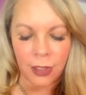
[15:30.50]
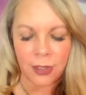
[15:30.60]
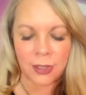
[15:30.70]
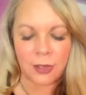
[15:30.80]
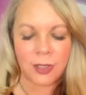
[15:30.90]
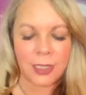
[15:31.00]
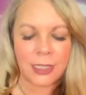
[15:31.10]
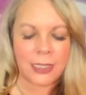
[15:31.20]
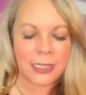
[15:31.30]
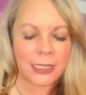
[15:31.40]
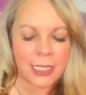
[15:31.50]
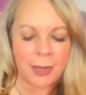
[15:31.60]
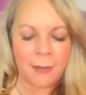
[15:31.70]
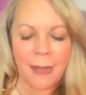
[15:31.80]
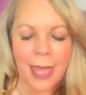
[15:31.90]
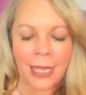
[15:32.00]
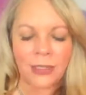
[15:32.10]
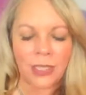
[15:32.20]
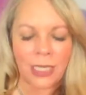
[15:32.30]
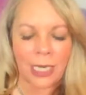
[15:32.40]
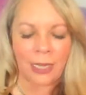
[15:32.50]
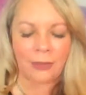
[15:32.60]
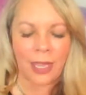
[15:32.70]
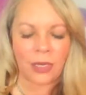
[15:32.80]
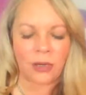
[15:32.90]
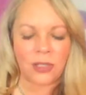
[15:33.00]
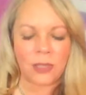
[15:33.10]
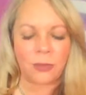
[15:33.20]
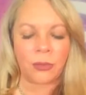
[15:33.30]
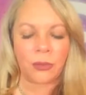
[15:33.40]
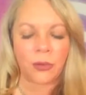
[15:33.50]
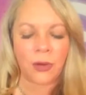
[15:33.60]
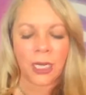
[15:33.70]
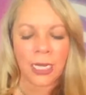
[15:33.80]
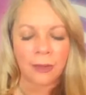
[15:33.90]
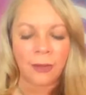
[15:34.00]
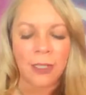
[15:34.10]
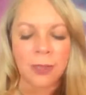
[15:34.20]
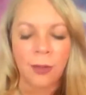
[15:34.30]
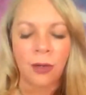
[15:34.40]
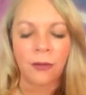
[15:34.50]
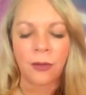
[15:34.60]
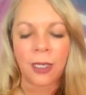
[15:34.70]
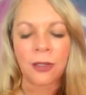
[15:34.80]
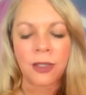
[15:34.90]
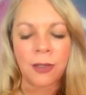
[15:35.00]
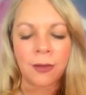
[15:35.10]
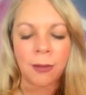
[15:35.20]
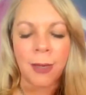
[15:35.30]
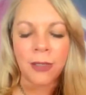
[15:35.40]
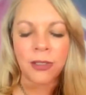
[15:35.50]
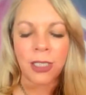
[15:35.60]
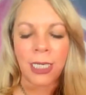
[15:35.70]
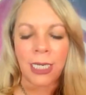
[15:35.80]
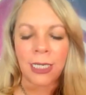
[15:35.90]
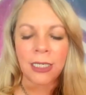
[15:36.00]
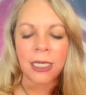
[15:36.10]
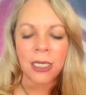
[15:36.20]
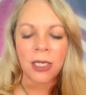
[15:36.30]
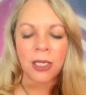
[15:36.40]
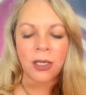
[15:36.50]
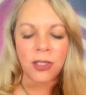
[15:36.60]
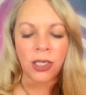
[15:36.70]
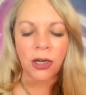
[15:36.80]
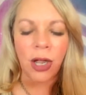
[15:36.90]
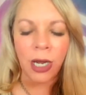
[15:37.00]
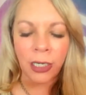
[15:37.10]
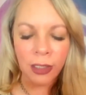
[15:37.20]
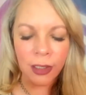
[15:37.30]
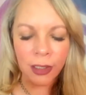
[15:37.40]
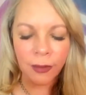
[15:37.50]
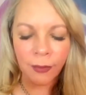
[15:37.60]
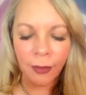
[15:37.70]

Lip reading: So just imagining that you're just breathing this beautiful energy of compassion in to your heart.